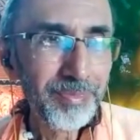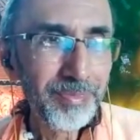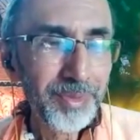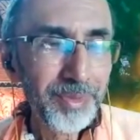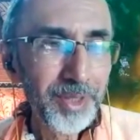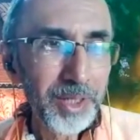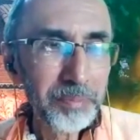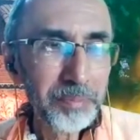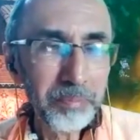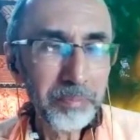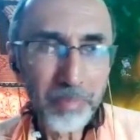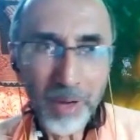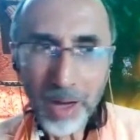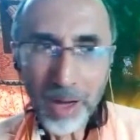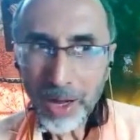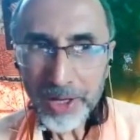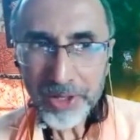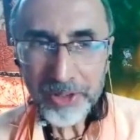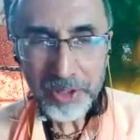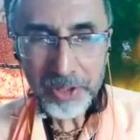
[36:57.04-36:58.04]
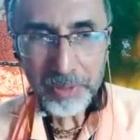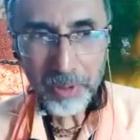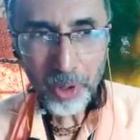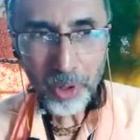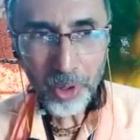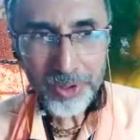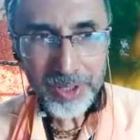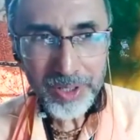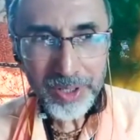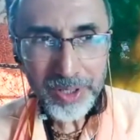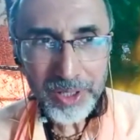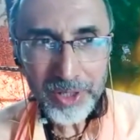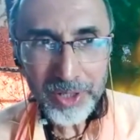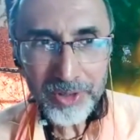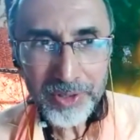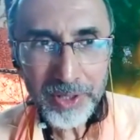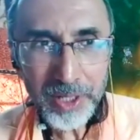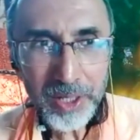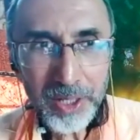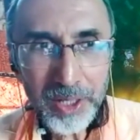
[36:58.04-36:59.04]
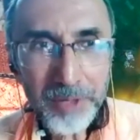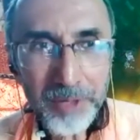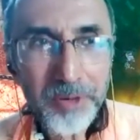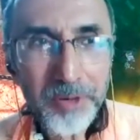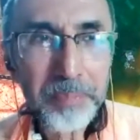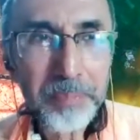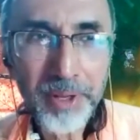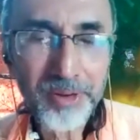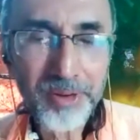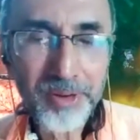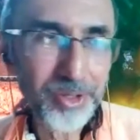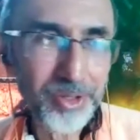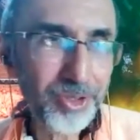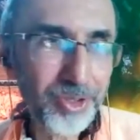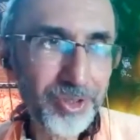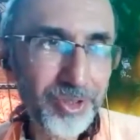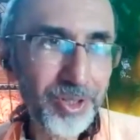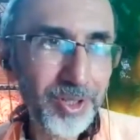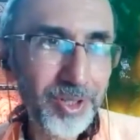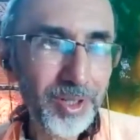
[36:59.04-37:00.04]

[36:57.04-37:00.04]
that my devotee is never perished.